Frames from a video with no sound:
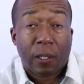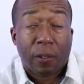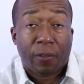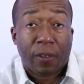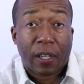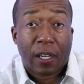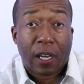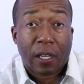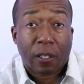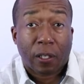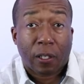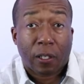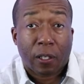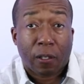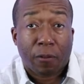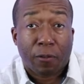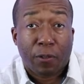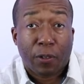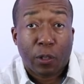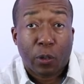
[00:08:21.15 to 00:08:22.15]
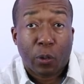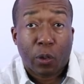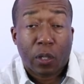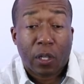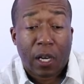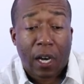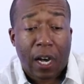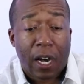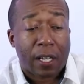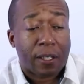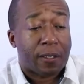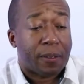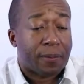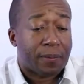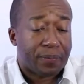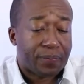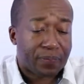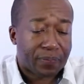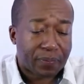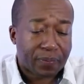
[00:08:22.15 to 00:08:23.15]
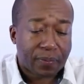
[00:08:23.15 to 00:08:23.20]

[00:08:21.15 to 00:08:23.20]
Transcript: if I got a good view or not.